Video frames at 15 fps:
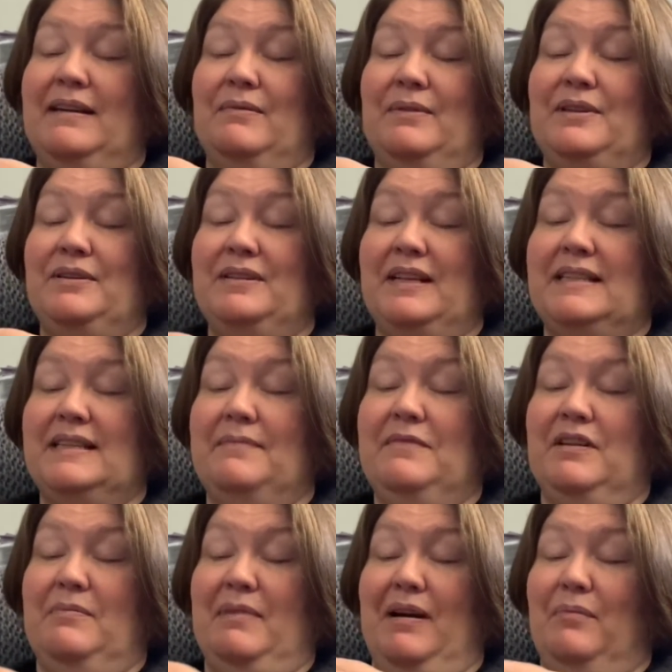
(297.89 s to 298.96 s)
when you said something
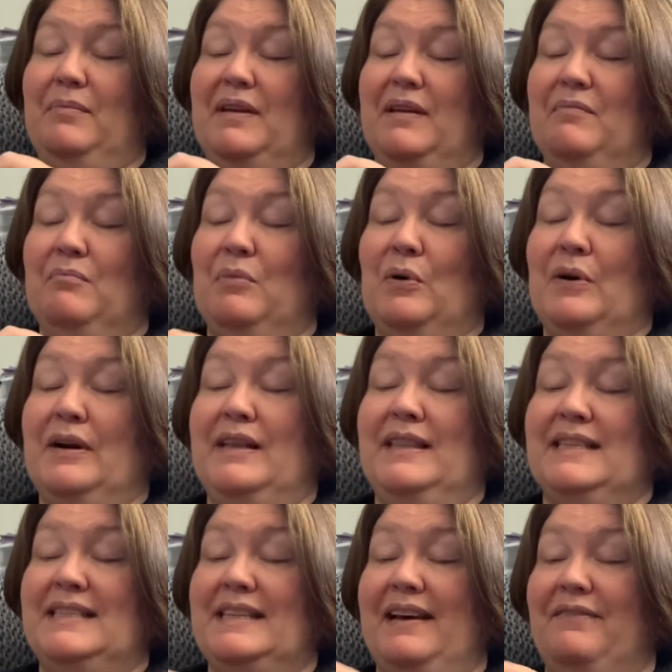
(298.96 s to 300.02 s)
about being born in the
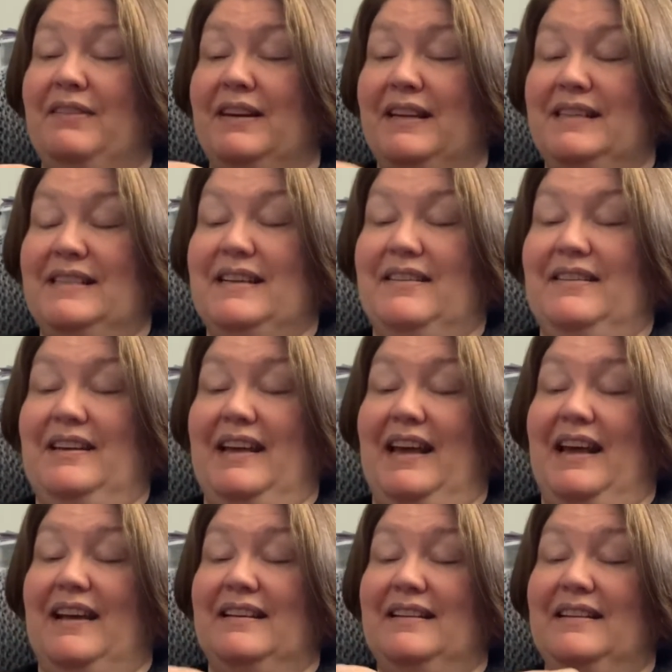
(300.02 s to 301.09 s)
70s the other day,